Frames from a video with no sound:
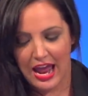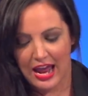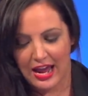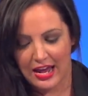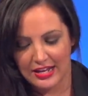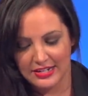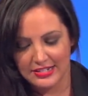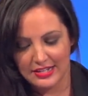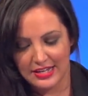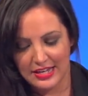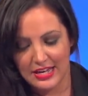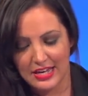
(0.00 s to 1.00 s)
and
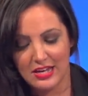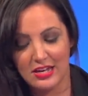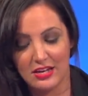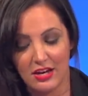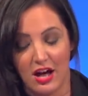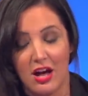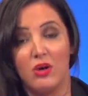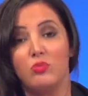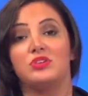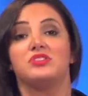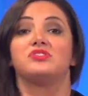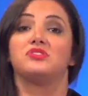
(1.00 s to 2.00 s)
he
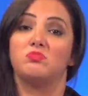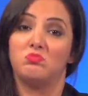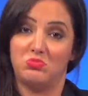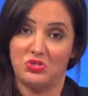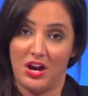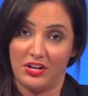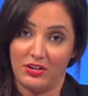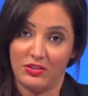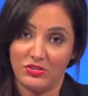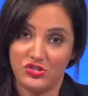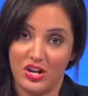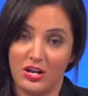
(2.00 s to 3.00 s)
was talking to
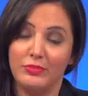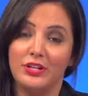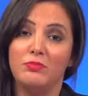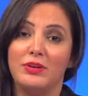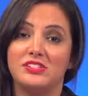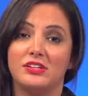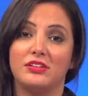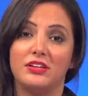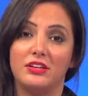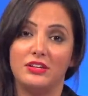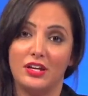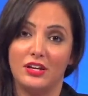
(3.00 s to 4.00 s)
this gentleman,
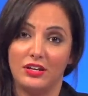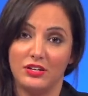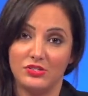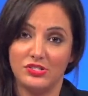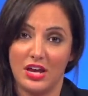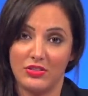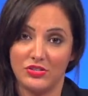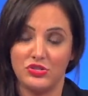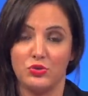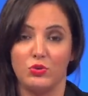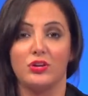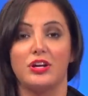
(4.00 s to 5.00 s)
basically getting his side of the
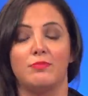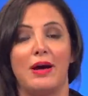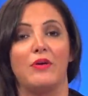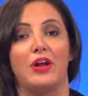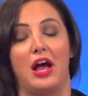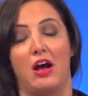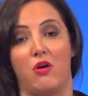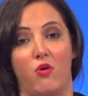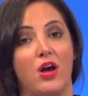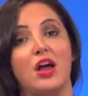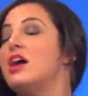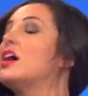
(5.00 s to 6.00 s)
story about how
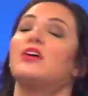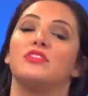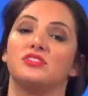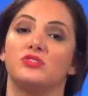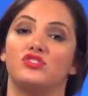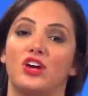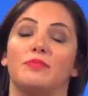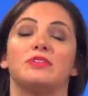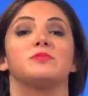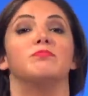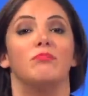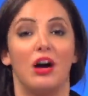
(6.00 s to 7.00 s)
this
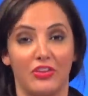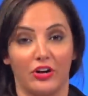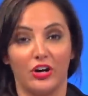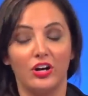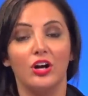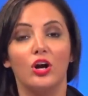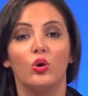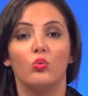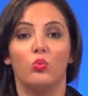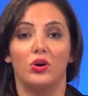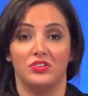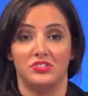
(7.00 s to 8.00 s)
gentleman's mother
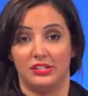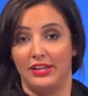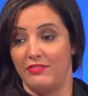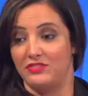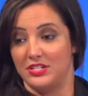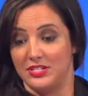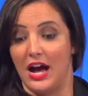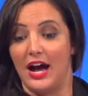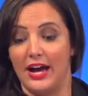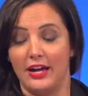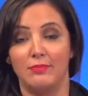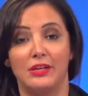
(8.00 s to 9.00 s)
was left to
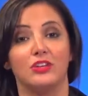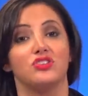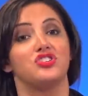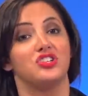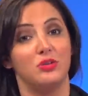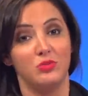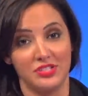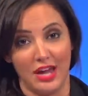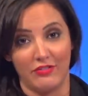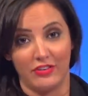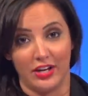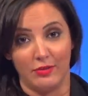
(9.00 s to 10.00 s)
die because she was
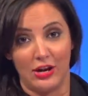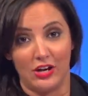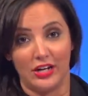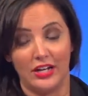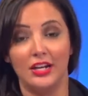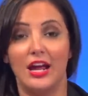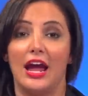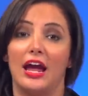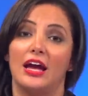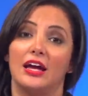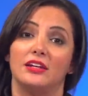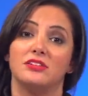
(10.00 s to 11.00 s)
African American,
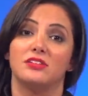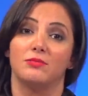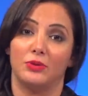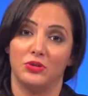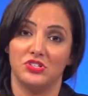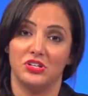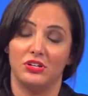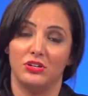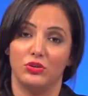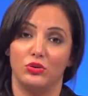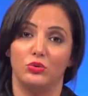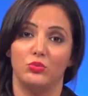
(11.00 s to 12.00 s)
and the person
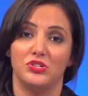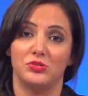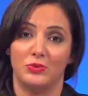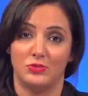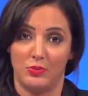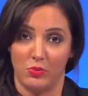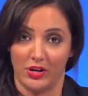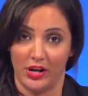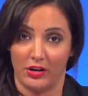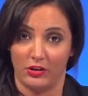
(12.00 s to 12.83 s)
who was supposed to be working